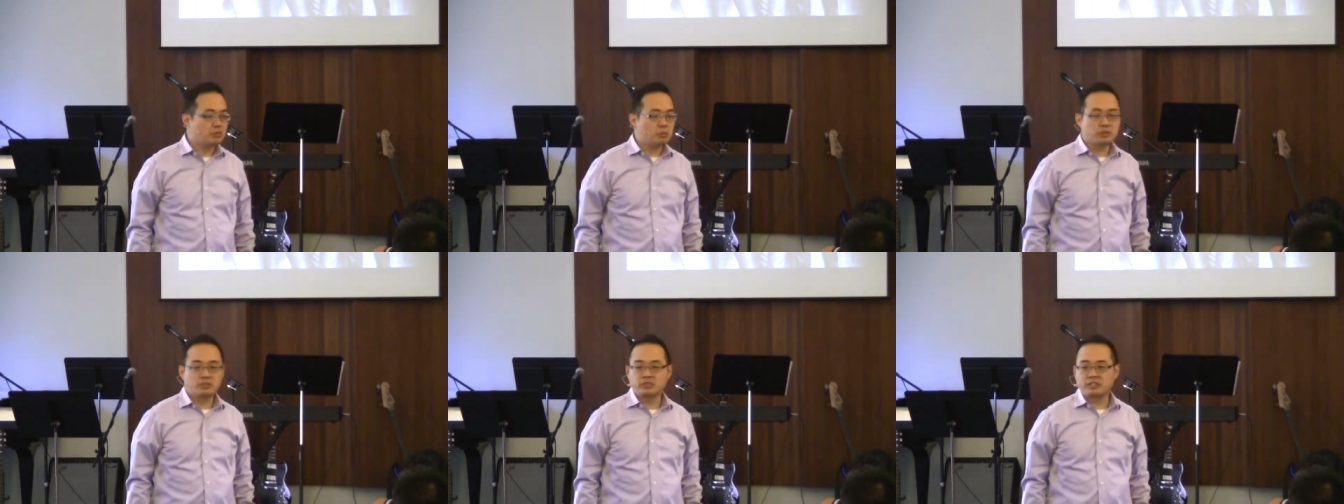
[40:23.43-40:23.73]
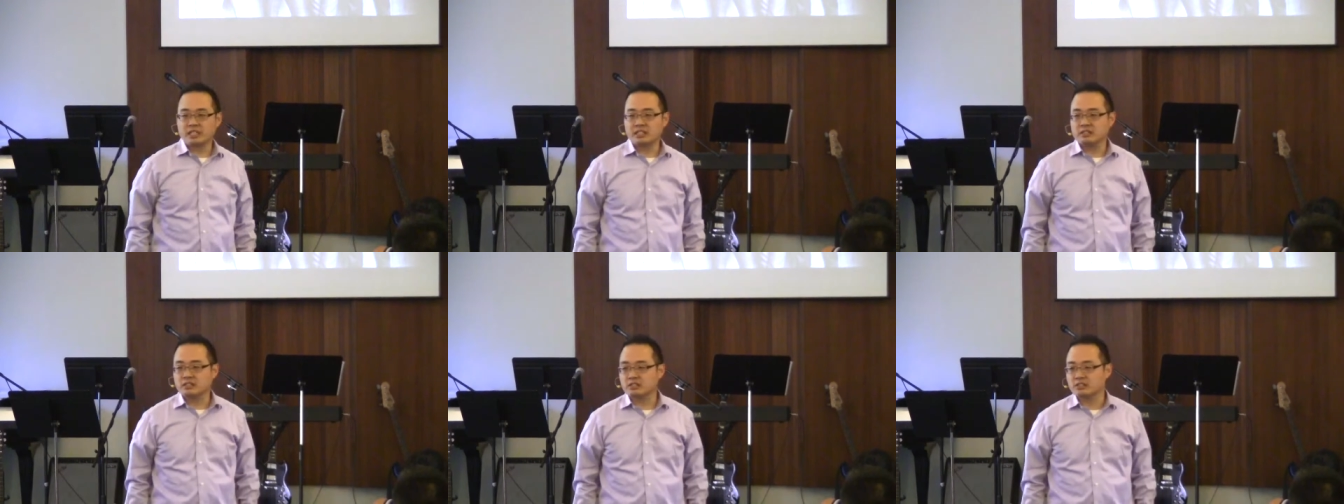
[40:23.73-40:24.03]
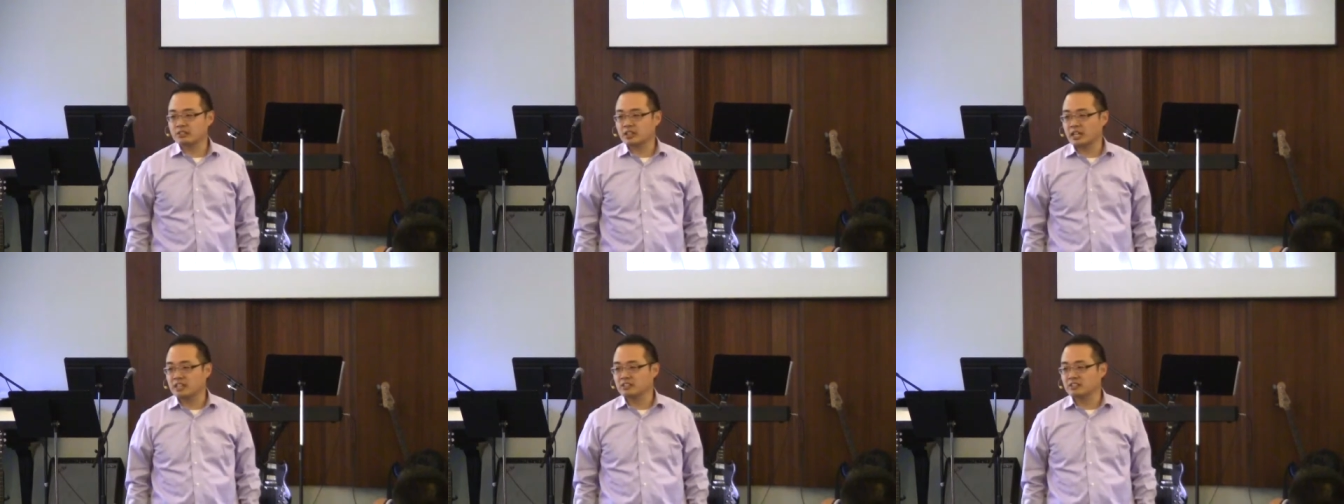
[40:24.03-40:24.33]
Mustaine
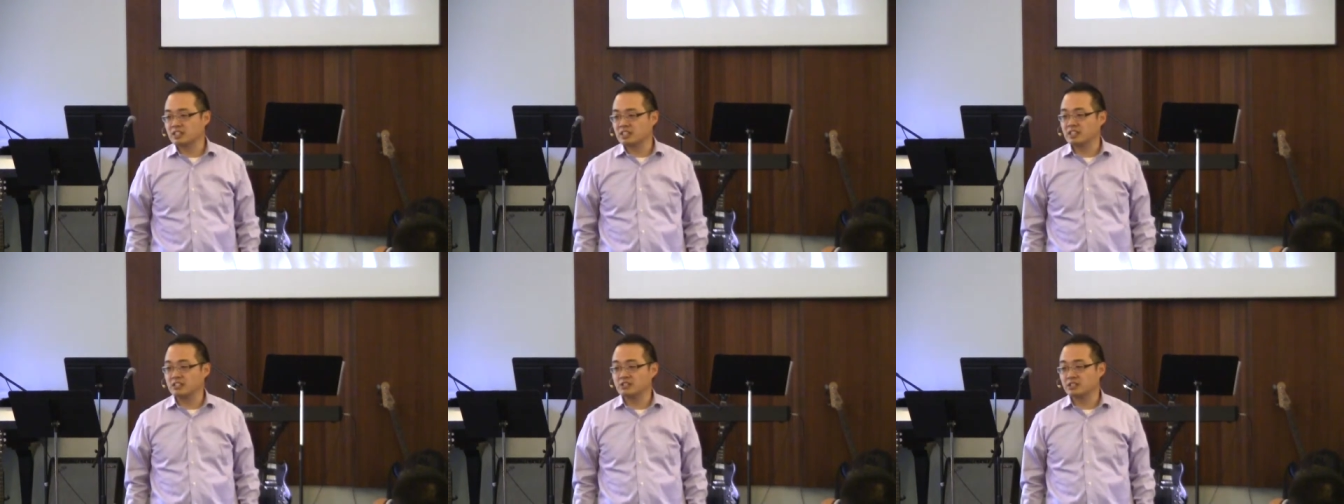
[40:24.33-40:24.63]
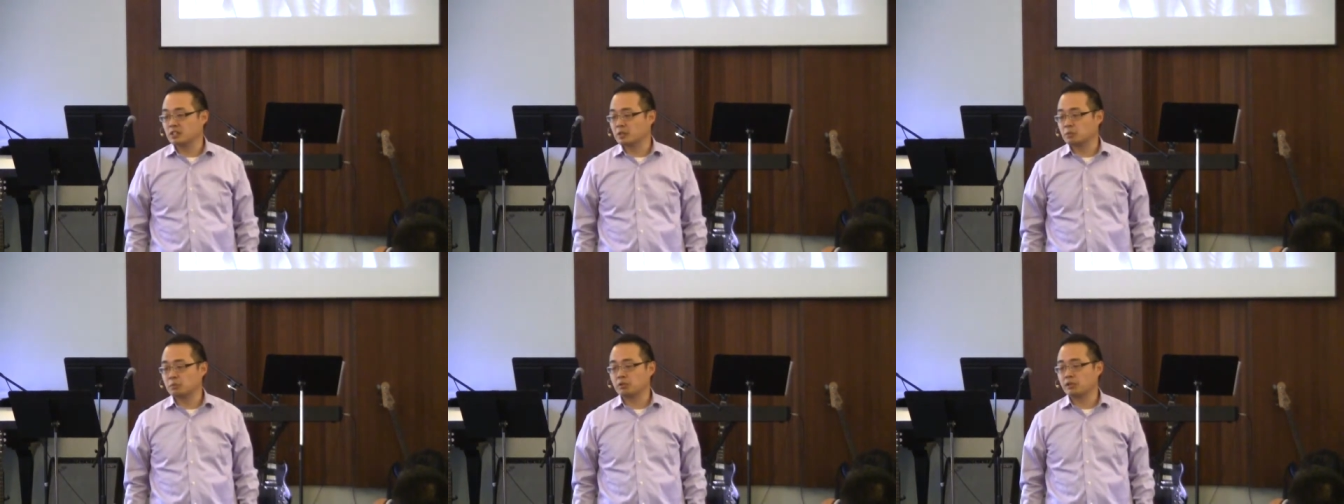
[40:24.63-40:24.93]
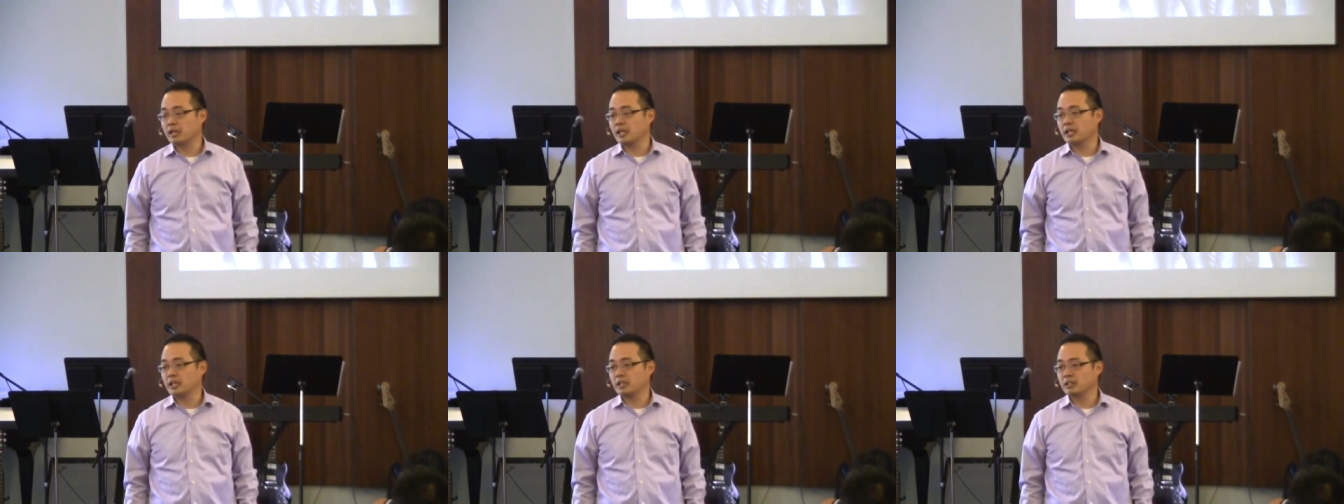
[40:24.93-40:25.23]
decides that he's going to
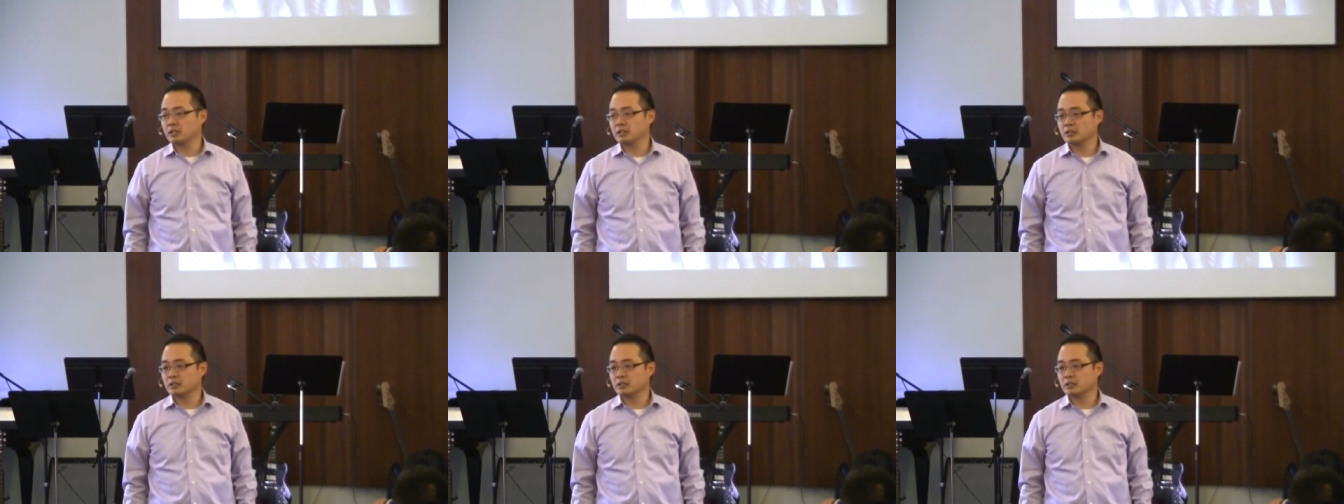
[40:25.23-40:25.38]
pray.